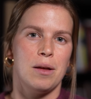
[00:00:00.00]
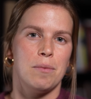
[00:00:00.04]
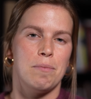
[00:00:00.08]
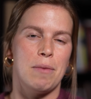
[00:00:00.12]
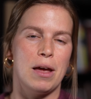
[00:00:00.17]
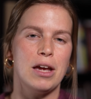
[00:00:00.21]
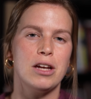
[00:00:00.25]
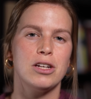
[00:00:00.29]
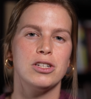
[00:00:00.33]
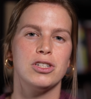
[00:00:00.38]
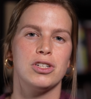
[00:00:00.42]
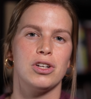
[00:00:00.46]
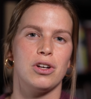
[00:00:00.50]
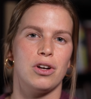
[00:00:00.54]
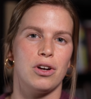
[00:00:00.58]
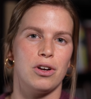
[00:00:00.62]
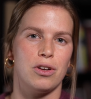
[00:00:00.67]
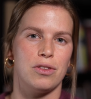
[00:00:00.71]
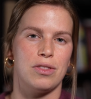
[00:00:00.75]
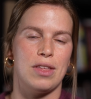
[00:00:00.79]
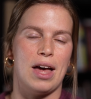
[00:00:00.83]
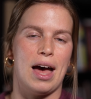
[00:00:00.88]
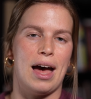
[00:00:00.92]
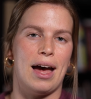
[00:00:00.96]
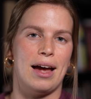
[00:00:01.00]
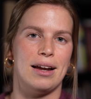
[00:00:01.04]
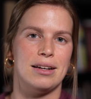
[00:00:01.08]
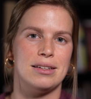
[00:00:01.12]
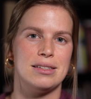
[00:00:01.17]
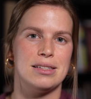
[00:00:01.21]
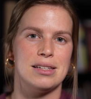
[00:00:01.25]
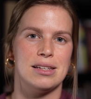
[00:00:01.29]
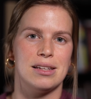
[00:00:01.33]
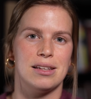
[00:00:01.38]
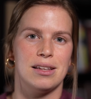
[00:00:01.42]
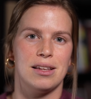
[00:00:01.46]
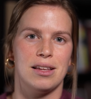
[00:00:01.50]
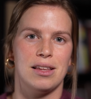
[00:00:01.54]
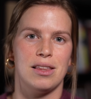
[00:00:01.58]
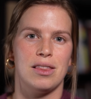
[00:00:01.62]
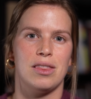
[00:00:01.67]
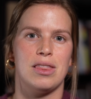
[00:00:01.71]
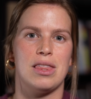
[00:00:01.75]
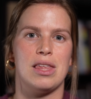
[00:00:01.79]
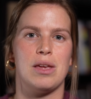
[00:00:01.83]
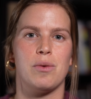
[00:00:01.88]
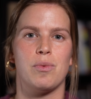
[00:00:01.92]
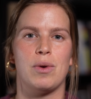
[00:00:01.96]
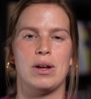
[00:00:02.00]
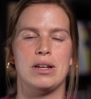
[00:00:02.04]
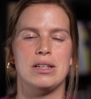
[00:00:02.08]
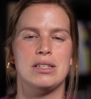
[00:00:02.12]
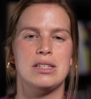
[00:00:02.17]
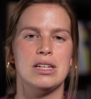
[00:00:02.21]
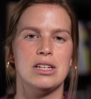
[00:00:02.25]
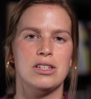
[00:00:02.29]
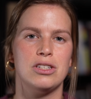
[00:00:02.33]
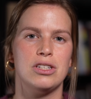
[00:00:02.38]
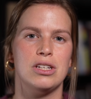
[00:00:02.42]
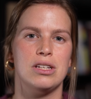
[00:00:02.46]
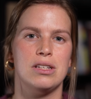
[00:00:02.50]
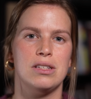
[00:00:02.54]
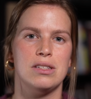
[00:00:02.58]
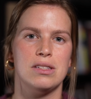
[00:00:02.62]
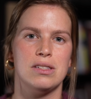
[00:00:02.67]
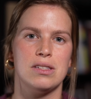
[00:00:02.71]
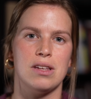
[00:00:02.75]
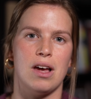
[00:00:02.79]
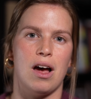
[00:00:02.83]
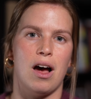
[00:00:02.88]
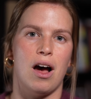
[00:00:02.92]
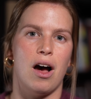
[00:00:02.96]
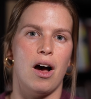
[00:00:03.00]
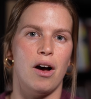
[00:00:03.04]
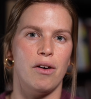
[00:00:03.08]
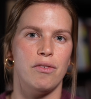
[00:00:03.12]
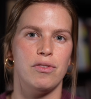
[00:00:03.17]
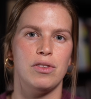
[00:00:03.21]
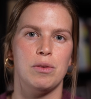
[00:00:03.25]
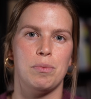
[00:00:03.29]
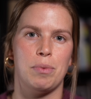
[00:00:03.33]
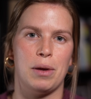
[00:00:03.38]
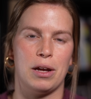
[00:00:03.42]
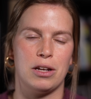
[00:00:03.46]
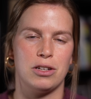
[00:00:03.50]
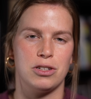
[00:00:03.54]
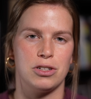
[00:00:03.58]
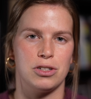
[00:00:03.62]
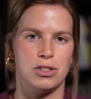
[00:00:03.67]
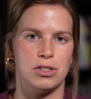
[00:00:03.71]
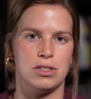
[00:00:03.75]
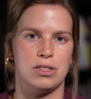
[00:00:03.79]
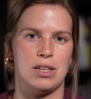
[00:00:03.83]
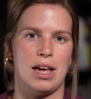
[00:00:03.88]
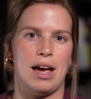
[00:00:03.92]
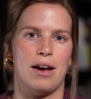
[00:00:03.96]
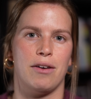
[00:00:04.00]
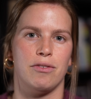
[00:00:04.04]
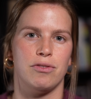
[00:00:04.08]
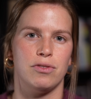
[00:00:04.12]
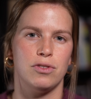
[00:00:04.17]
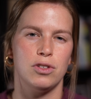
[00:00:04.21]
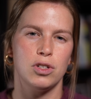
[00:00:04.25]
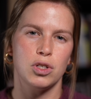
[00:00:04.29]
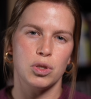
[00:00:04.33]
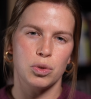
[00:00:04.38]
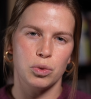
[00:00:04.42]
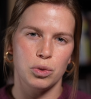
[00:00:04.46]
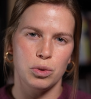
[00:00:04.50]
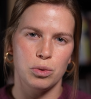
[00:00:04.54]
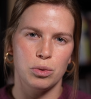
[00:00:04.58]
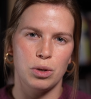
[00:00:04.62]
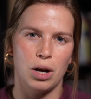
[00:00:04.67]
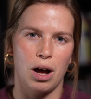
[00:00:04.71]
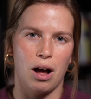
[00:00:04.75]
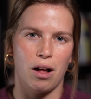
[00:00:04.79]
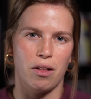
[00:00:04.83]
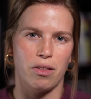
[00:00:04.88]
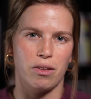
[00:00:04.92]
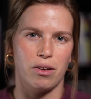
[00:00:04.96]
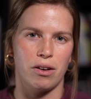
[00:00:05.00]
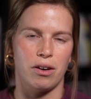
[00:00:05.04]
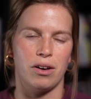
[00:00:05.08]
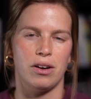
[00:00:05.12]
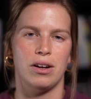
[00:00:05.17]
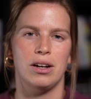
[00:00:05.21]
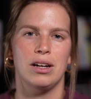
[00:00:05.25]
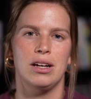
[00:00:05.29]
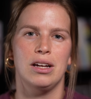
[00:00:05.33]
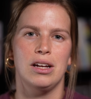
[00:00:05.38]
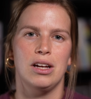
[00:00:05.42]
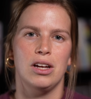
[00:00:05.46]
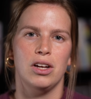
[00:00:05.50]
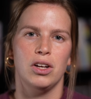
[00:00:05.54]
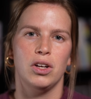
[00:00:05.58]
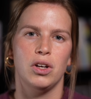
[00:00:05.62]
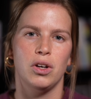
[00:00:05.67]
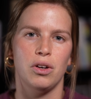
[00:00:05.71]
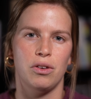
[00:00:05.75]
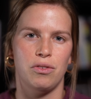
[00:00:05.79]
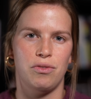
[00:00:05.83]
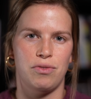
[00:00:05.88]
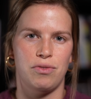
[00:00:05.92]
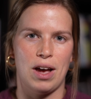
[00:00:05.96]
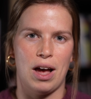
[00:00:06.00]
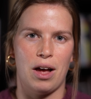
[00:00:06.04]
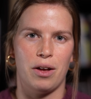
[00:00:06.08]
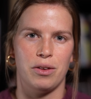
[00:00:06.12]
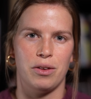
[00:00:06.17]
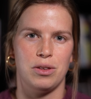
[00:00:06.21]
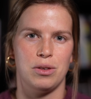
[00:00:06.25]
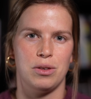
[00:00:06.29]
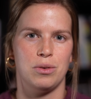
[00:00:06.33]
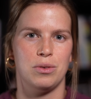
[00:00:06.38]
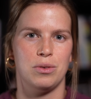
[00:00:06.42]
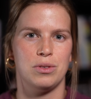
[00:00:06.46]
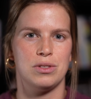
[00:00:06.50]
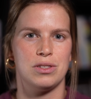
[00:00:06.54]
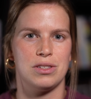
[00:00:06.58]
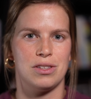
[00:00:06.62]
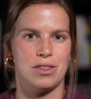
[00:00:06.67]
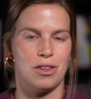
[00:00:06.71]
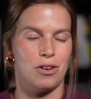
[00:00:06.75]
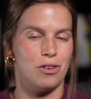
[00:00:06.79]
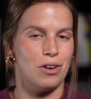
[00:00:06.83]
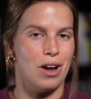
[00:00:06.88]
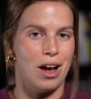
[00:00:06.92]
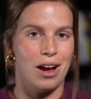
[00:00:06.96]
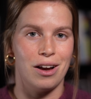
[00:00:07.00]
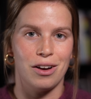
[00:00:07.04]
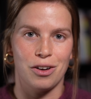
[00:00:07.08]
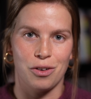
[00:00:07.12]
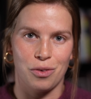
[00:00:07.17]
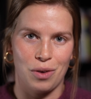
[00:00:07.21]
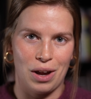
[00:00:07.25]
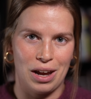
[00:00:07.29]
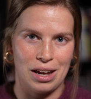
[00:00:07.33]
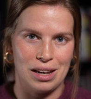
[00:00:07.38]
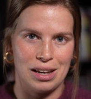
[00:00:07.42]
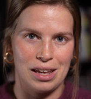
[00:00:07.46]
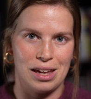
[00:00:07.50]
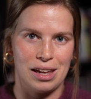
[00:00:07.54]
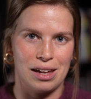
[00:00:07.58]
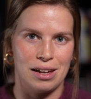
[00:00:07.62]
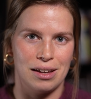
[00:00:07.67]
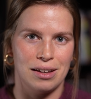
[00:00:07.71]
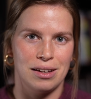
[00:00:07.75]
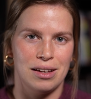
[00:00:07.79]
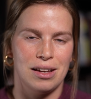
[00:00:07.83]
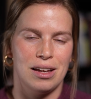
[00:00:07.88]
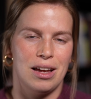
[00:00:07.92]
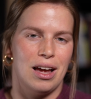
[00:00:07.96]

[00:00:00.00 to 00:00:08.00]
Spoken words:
Make sure that the renditions of the pictures have true color, good values, they're not grainy.